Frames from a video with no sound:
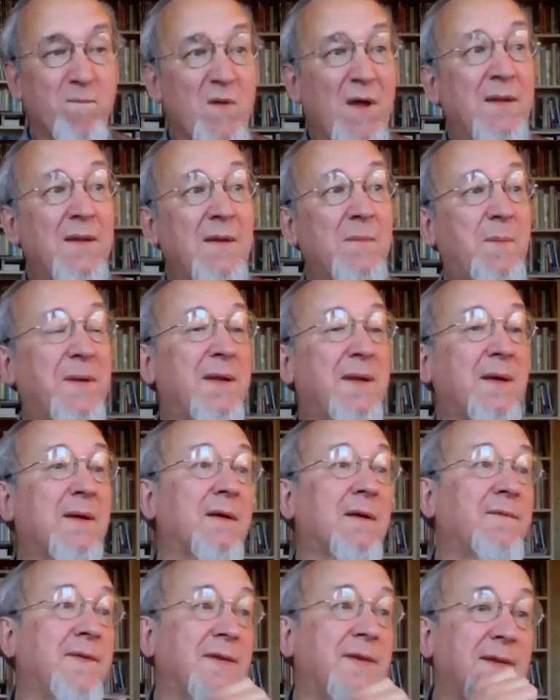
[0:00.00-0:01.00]
And in
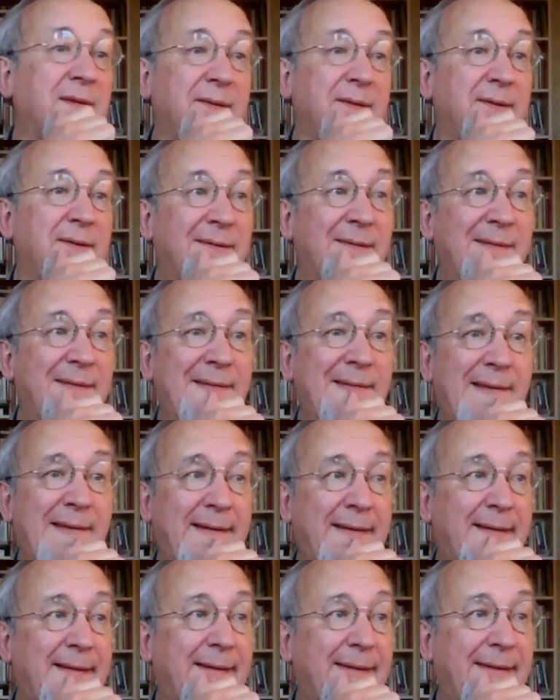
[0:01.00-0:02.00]
particular, for that reason,
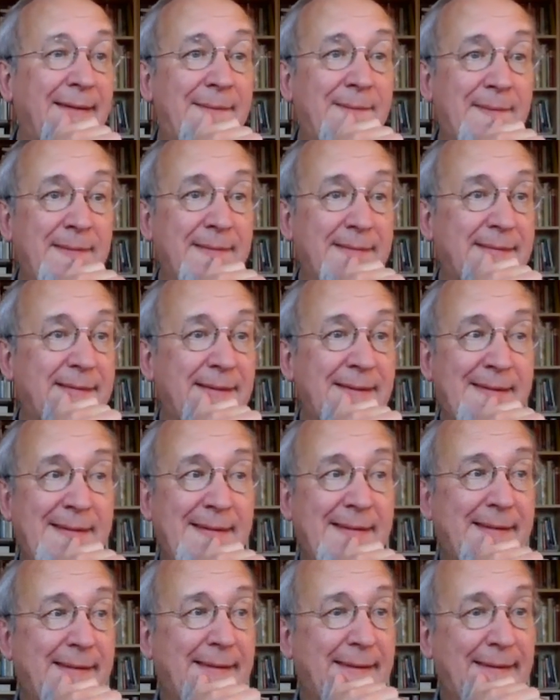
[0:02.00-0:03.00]
uh, it was
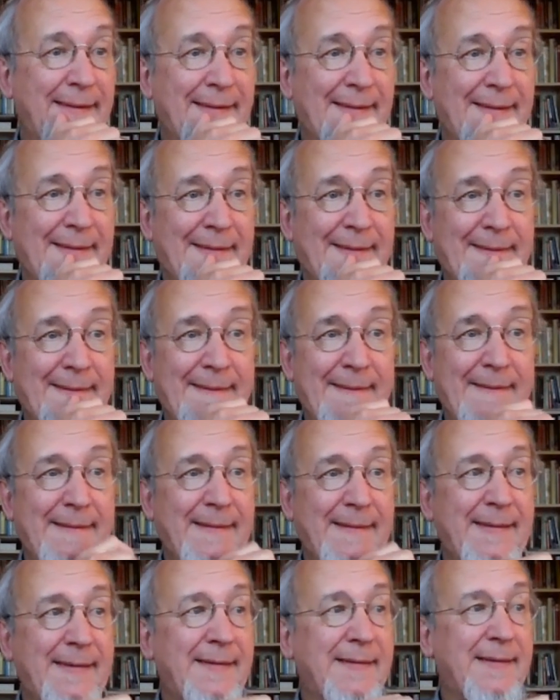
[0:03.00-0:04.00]

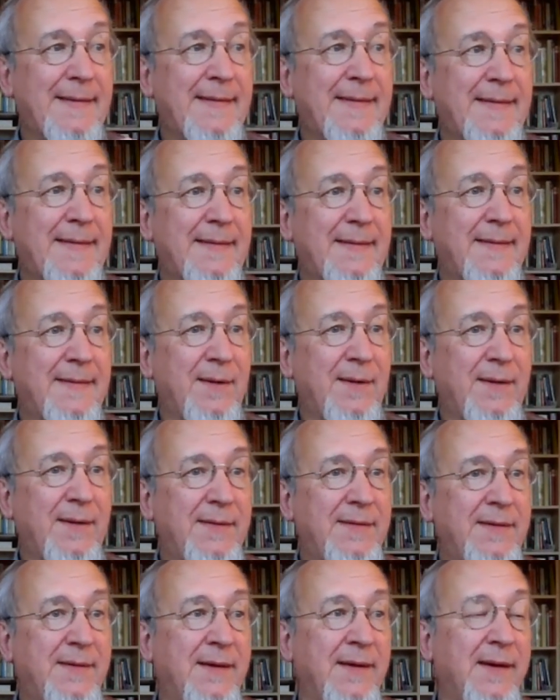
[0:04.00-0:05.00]
uh, a
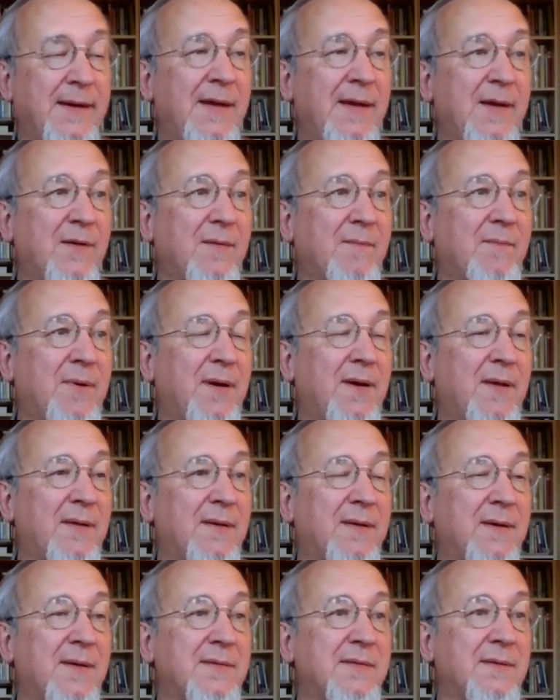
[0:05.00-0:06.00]
decree by
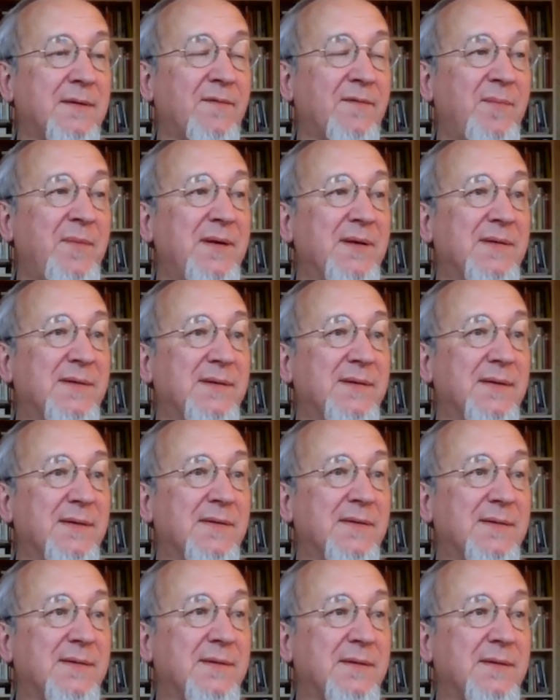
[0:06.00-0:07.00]
the Council of
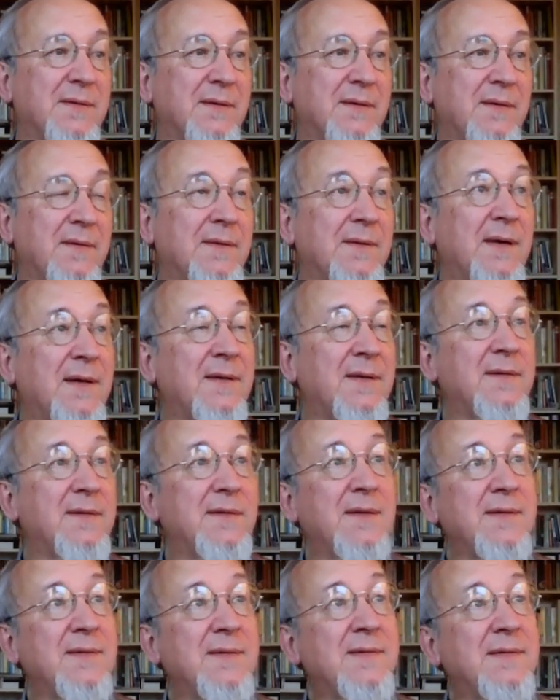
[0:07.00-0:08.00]
Ministers in
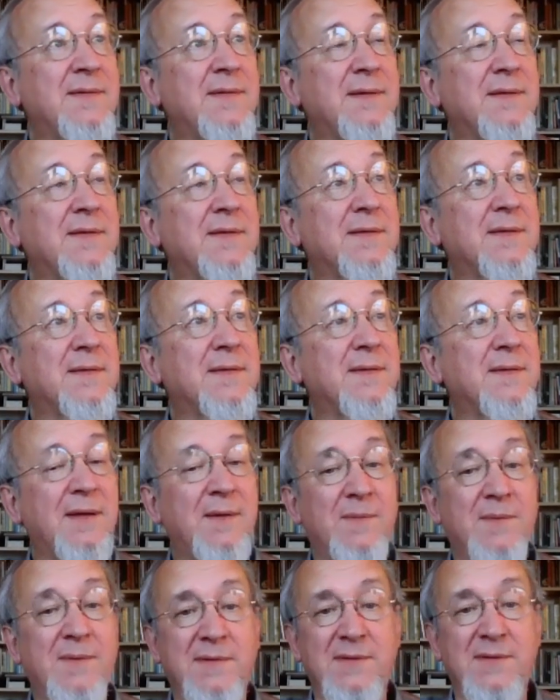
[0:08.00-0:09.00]

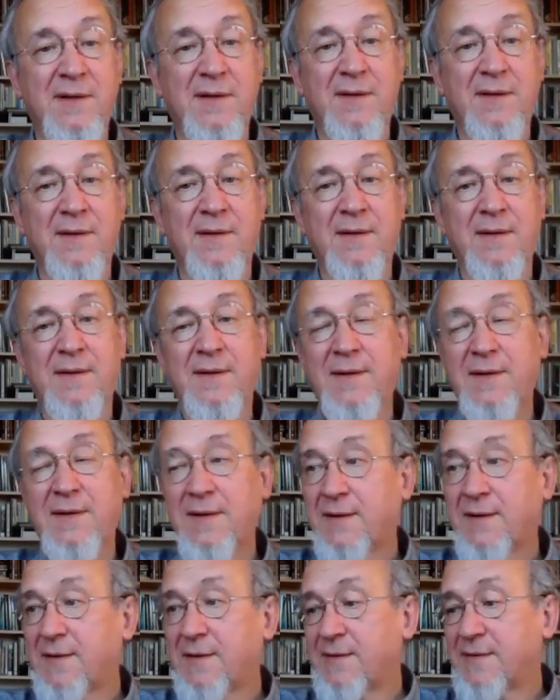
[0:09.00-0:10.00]
1963 was uh,
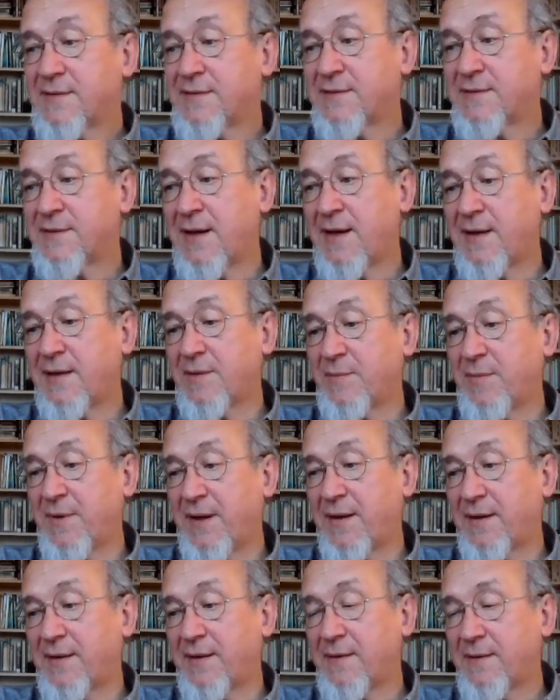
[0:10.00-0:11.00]
signed
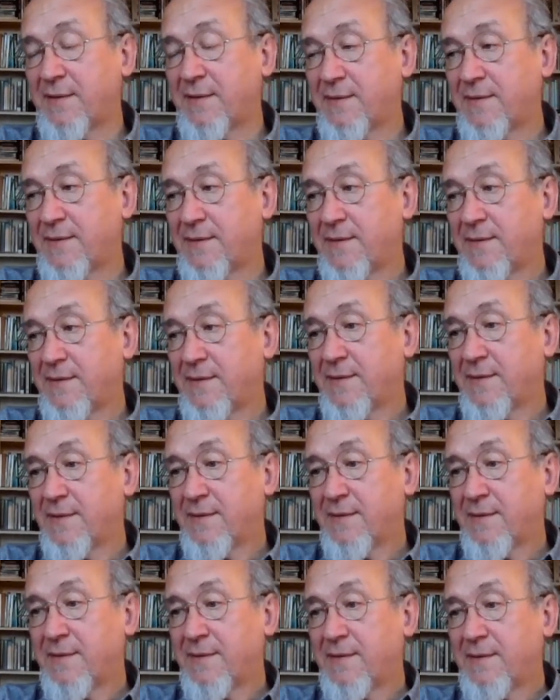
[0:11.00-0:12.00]
by,
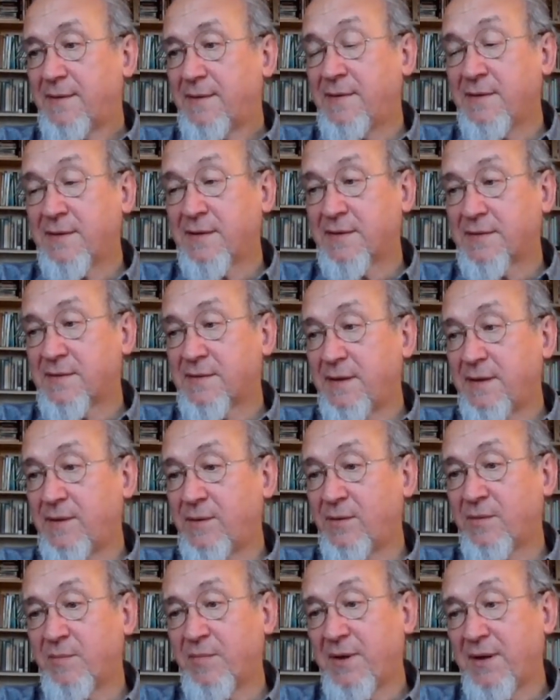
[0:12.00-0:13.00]
interestingly,
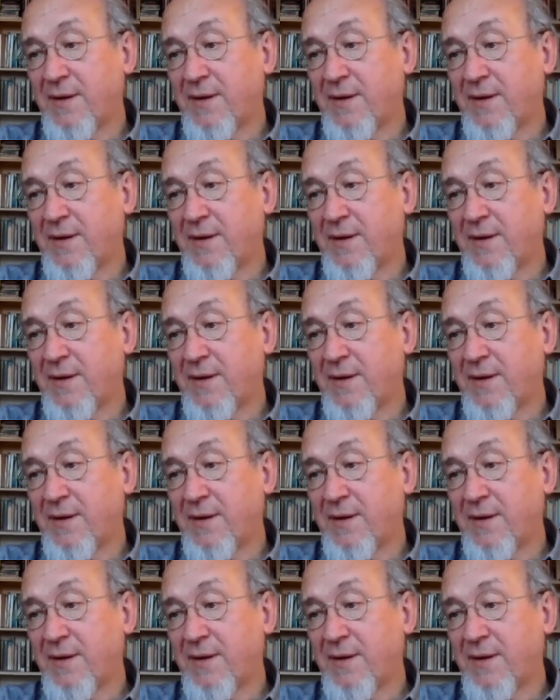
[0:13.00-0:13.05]
not